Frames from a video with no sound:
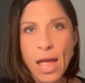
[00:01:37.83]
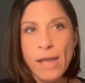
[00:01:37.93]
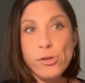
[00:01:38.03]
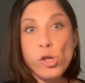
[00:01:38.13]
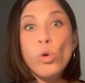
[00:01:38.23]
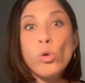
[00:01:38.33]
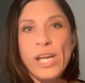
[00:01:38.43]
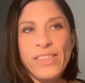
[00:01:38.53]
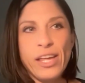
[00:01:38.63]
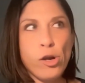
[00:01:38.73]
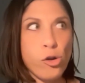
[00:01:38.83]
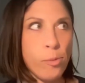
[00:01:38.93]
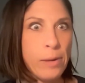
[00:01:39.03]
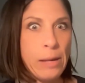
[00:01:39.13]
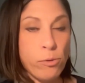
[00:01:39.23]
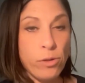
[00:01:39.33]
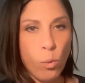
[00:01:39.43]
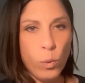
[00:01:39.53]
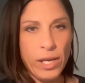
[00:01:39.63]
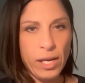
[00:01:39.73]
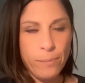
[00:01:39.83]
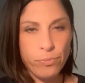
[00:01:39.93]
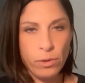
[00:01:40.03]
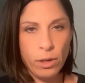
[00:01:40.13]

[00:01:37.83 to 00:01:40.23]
And those, I think, are the people that we